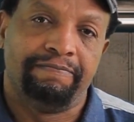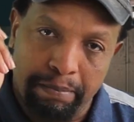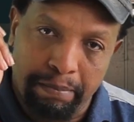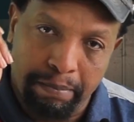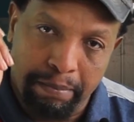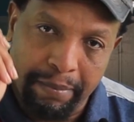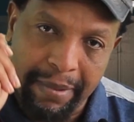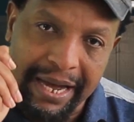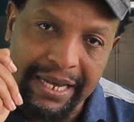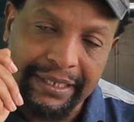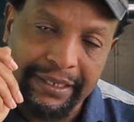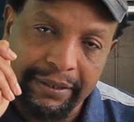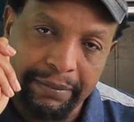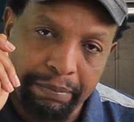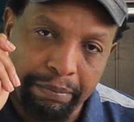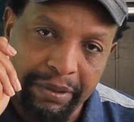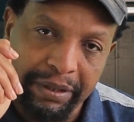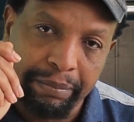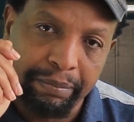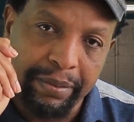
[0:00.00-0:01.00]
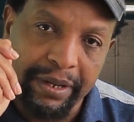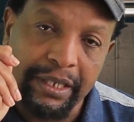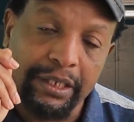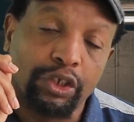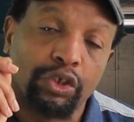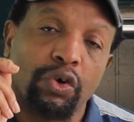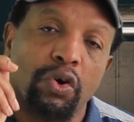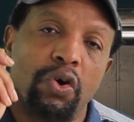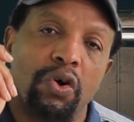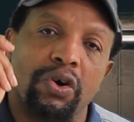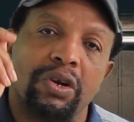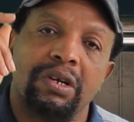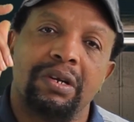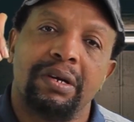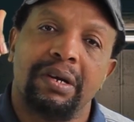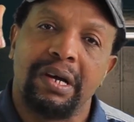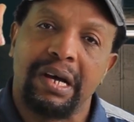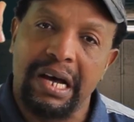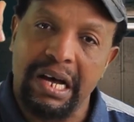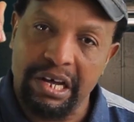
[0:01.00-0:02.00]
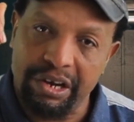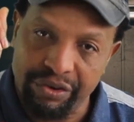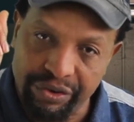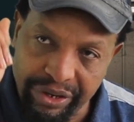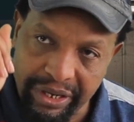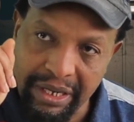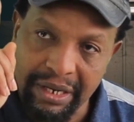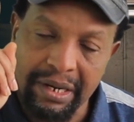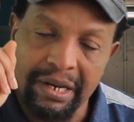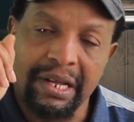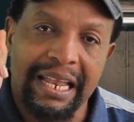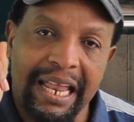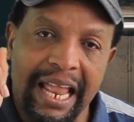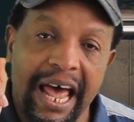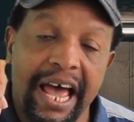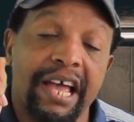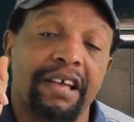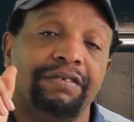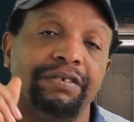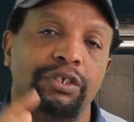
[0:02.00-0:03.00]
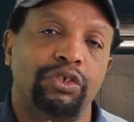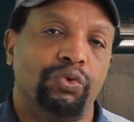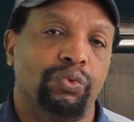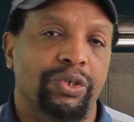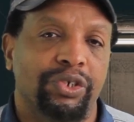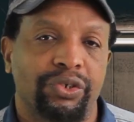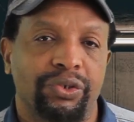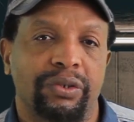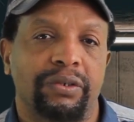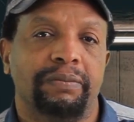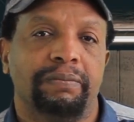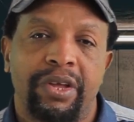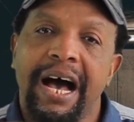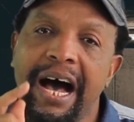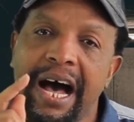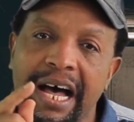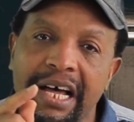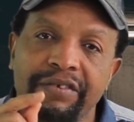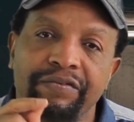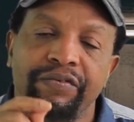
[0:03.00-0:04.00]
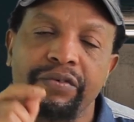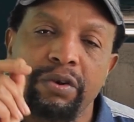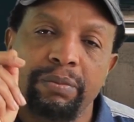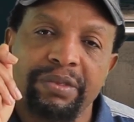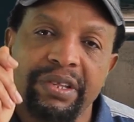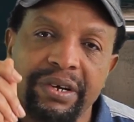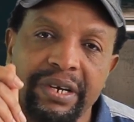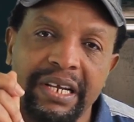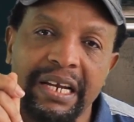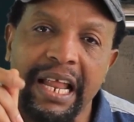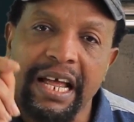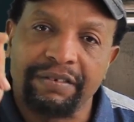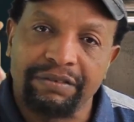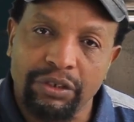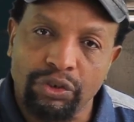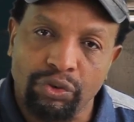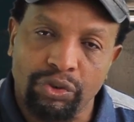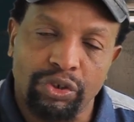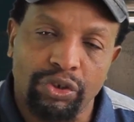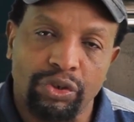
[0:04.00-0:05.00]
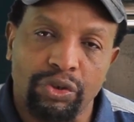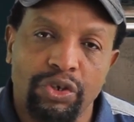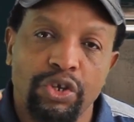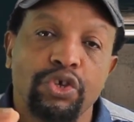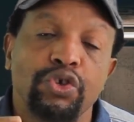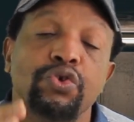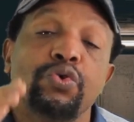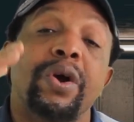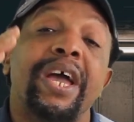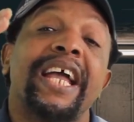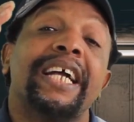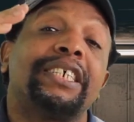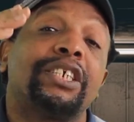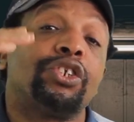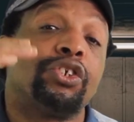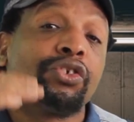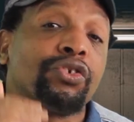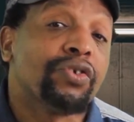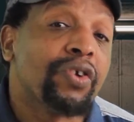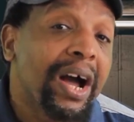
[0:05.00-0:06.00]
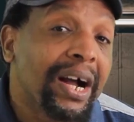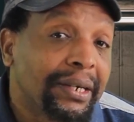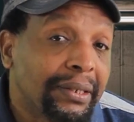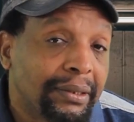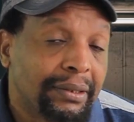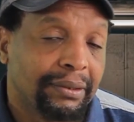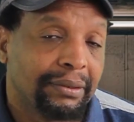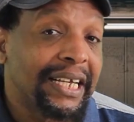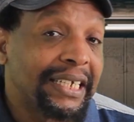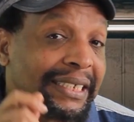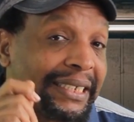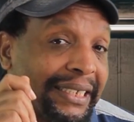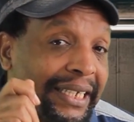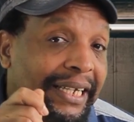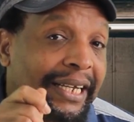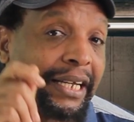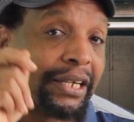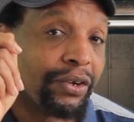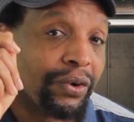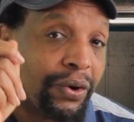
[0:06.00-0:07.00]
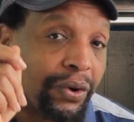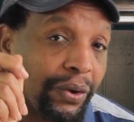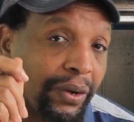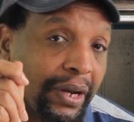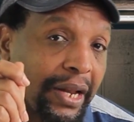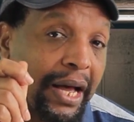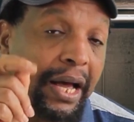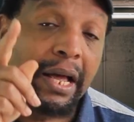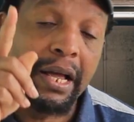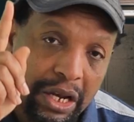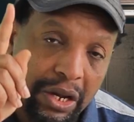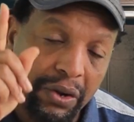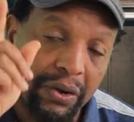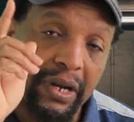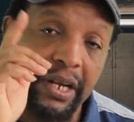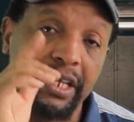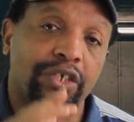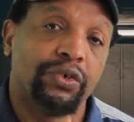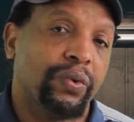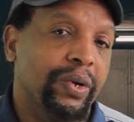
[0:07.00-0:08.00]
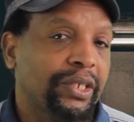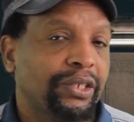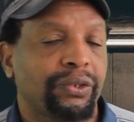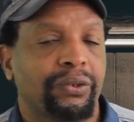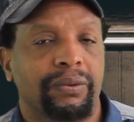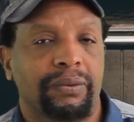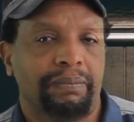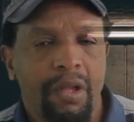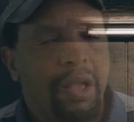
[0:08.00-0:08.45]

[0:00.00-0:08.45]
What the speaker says: must be based on a real life situation. And from the real life situation, you extract a second order knowledge question.